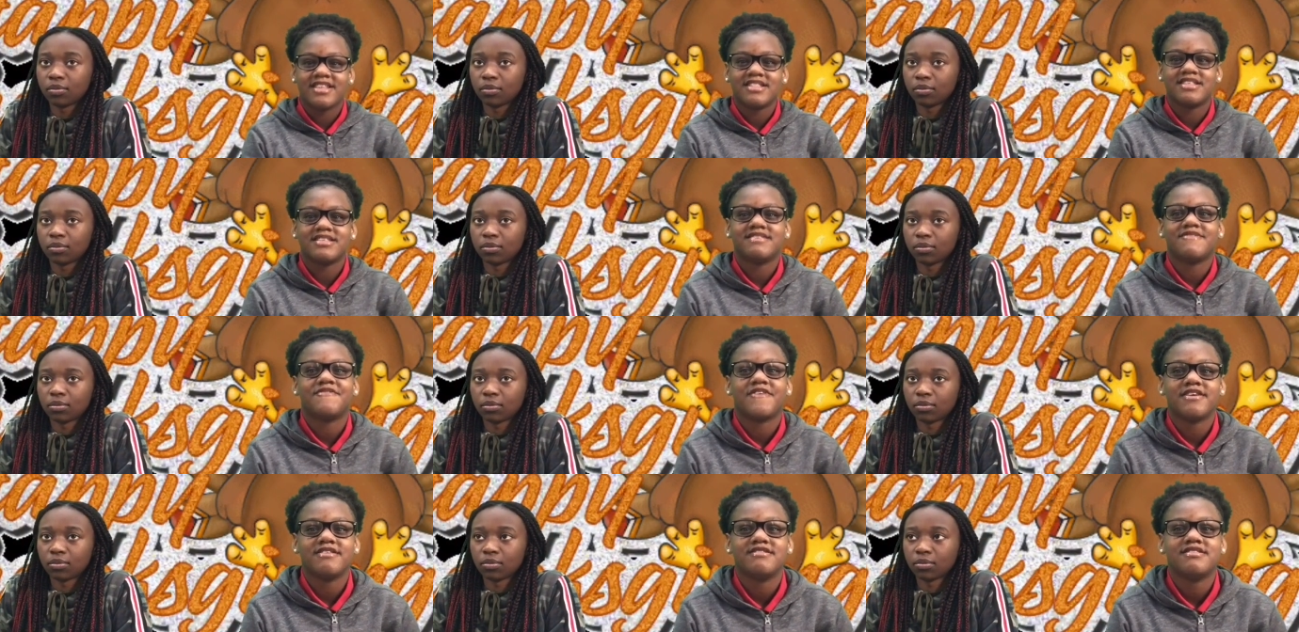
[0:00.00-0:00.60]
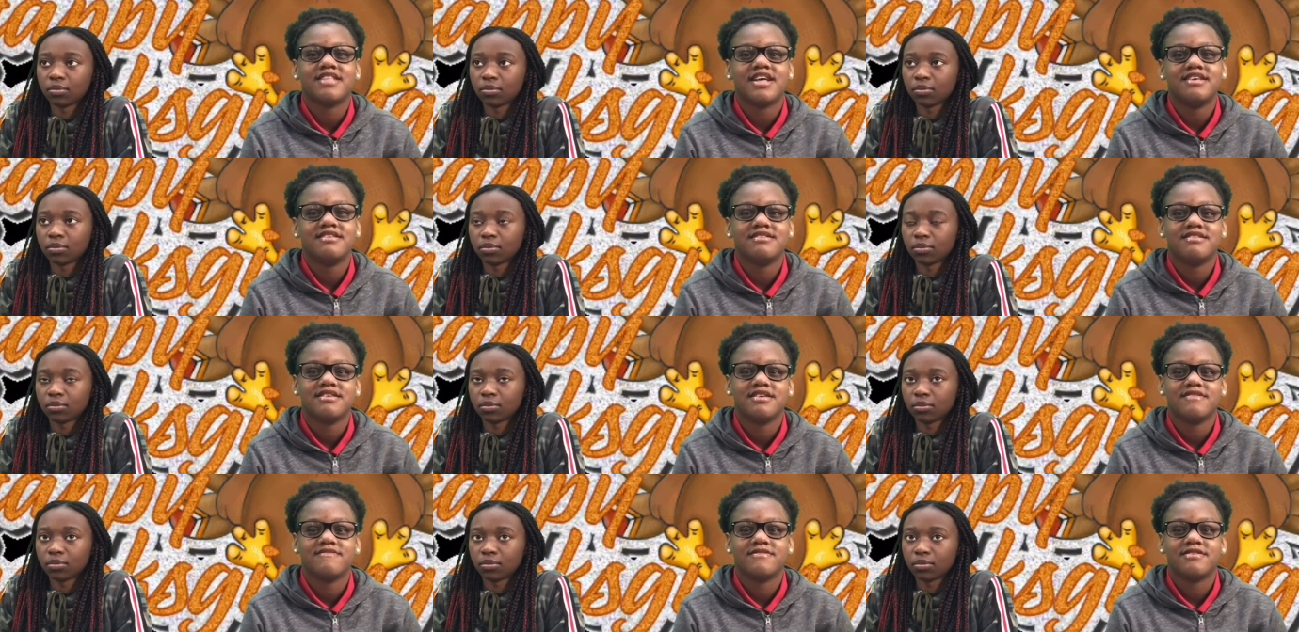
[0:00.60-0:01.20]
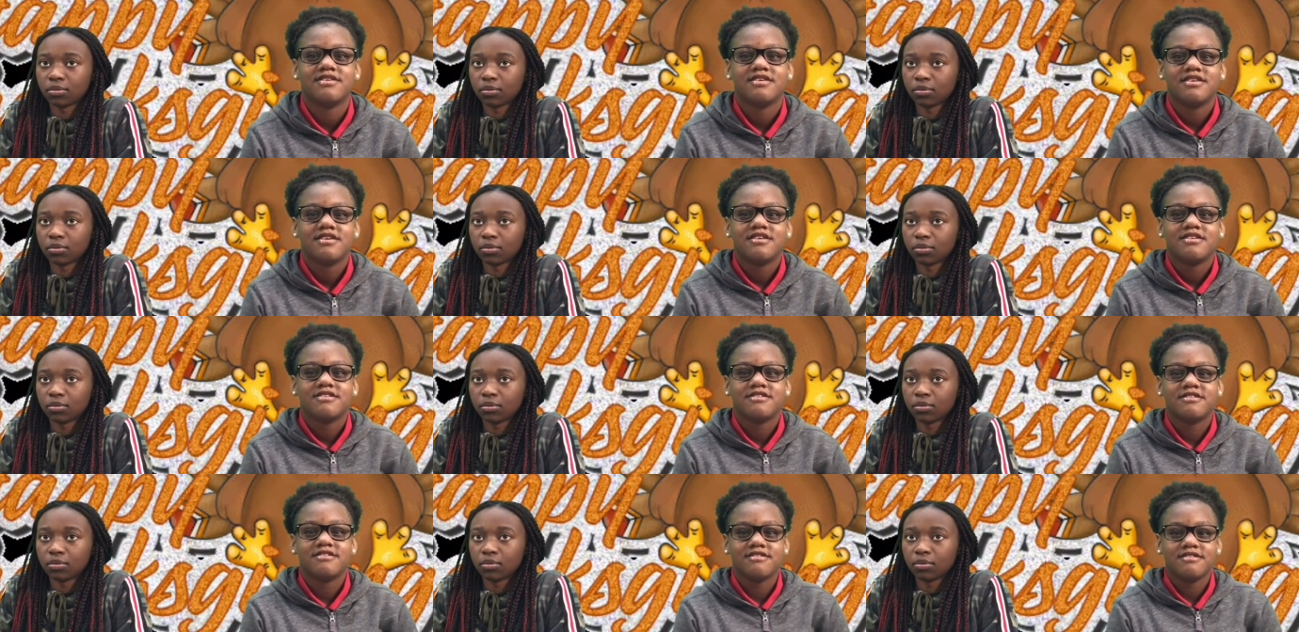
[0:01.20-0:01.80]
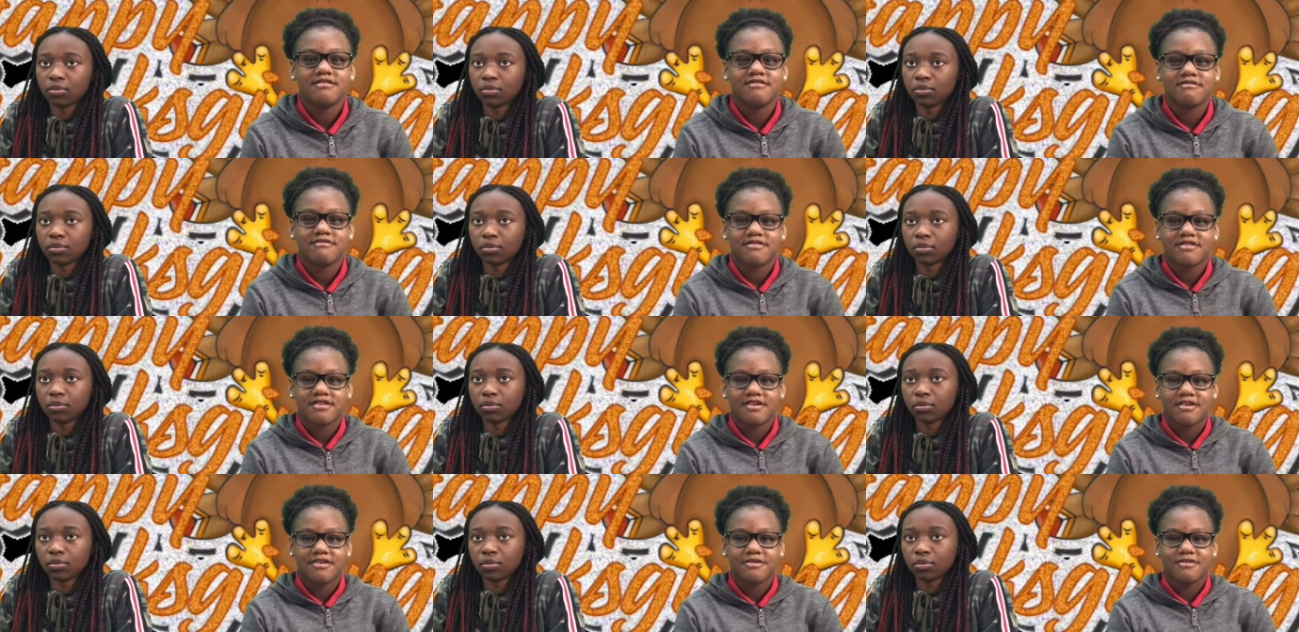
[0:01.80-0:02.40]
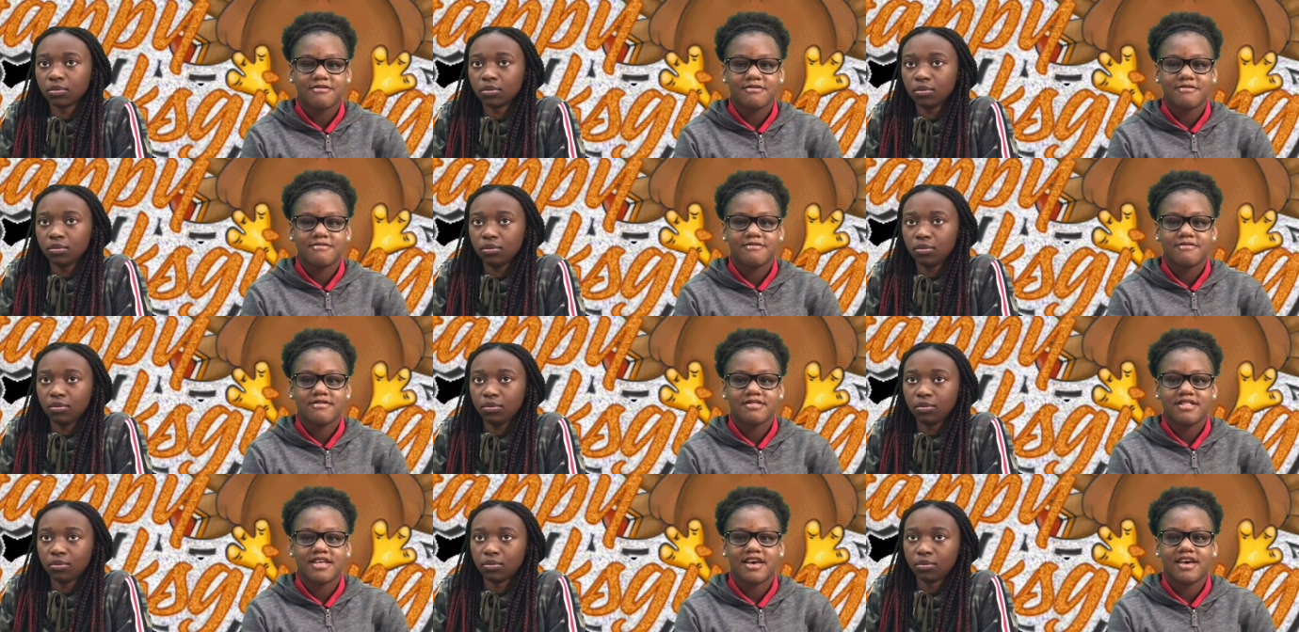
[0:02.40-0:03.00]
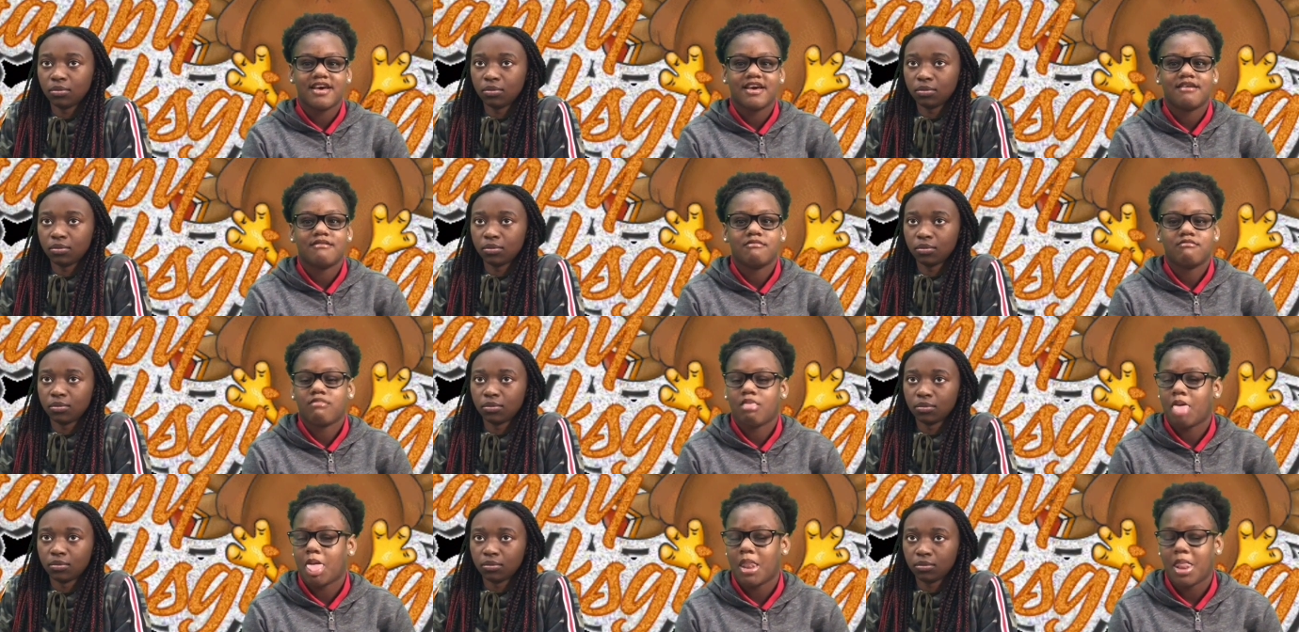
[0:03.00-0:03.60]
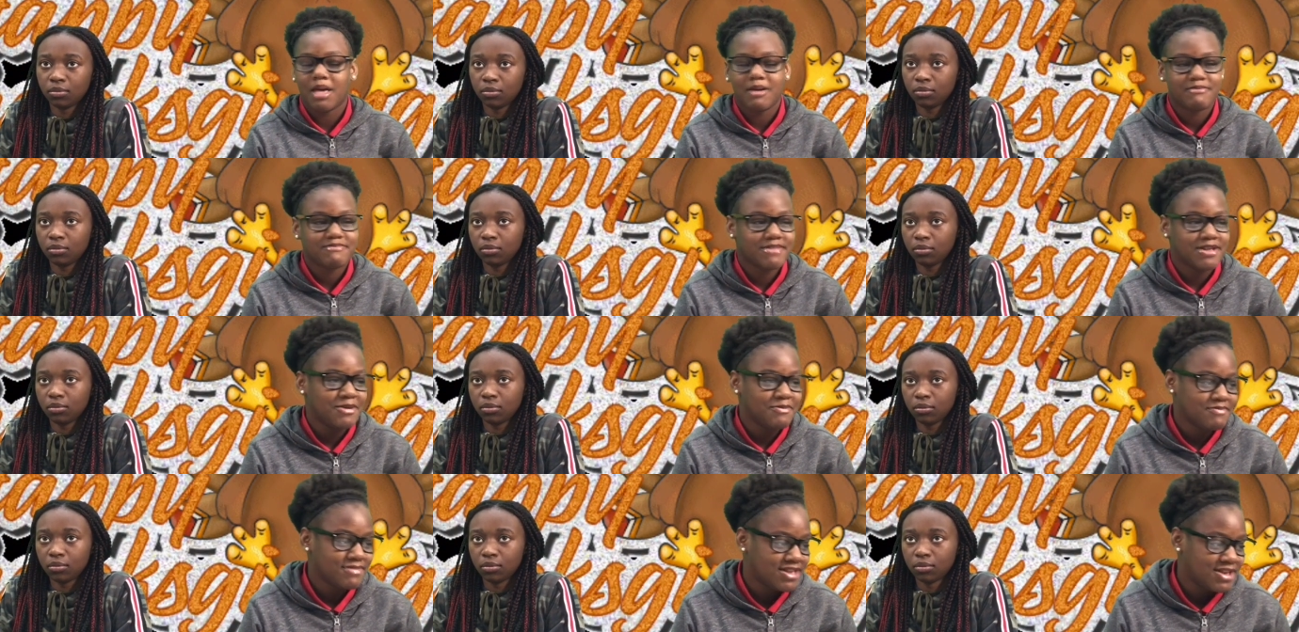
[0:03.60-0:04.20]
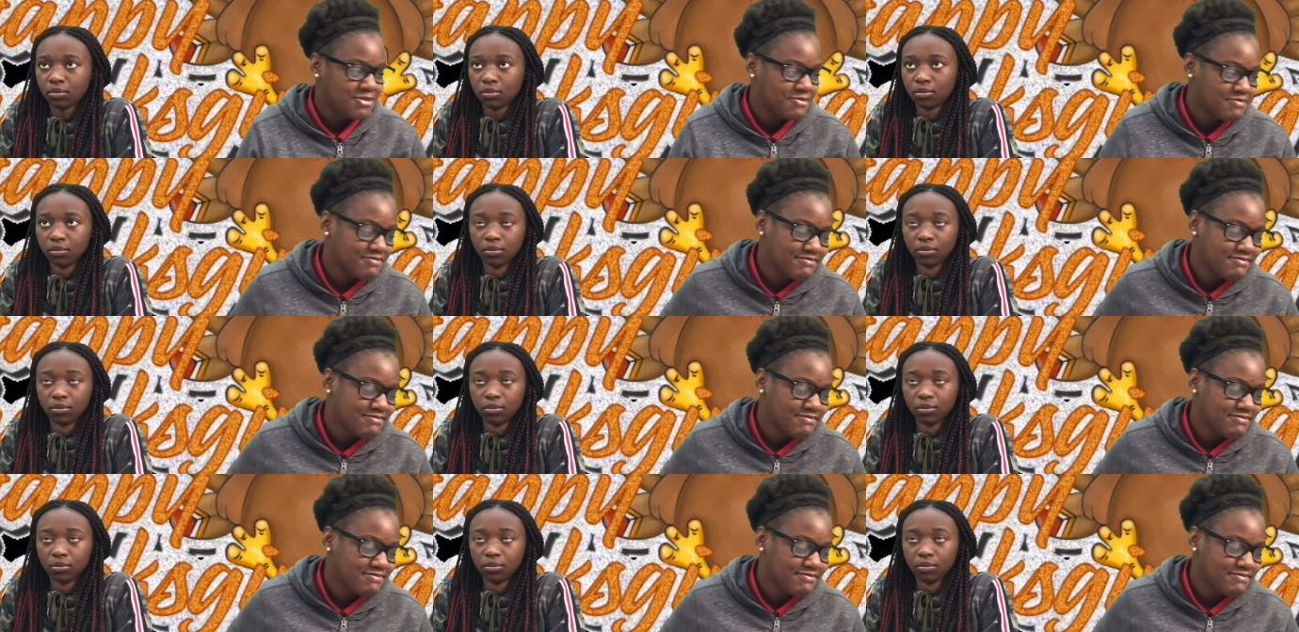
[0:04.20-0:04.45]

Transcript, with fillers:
Speaker 1: at this first Thanksgiving. Do you know that? Well, I'm like, yep, yep.